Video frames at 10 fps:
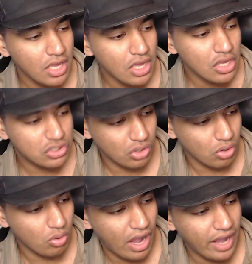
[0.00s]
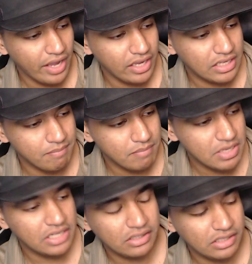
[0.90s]
So I
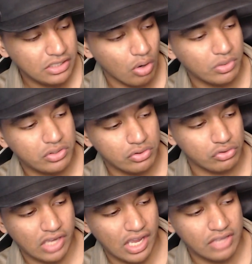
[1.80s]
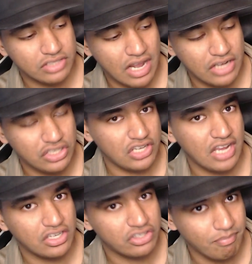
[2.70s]
immediately go into those accounts and I
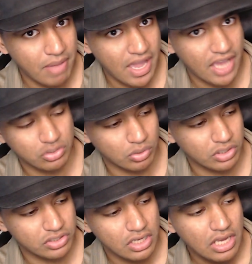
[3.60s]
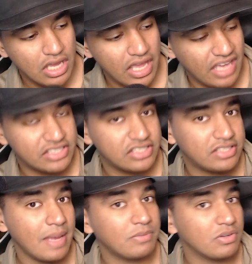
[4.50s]
change the passwords,
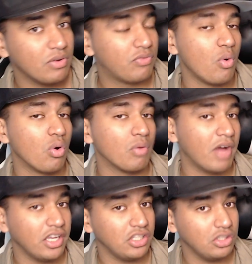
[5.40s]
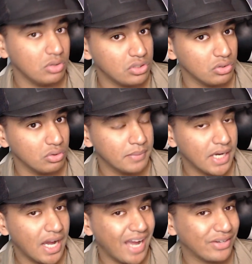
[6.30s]
except for my YouTube.
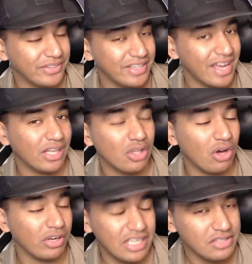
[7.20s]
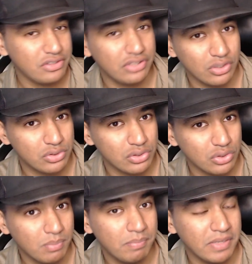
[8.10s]
I could not log into
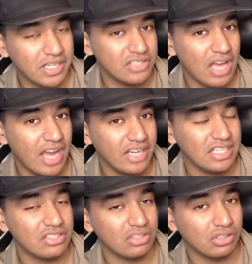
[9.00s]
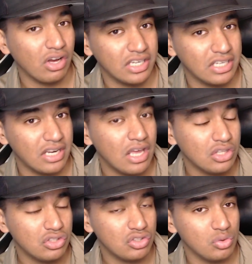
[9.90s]
YouTube because I needed to log in
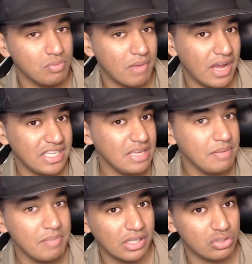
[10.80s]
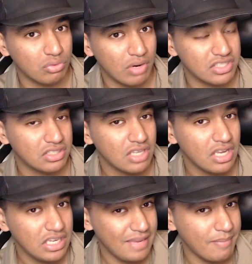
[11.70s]
to my email address
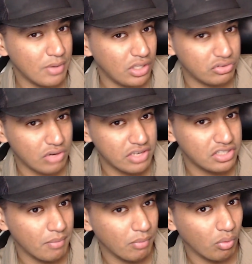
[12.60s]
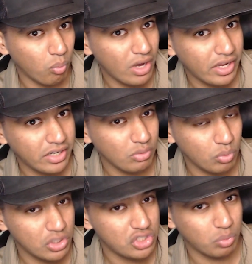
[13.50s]
number 1,
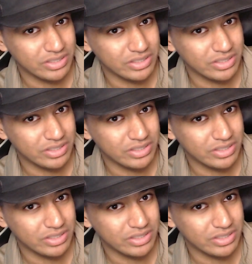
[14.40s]
which was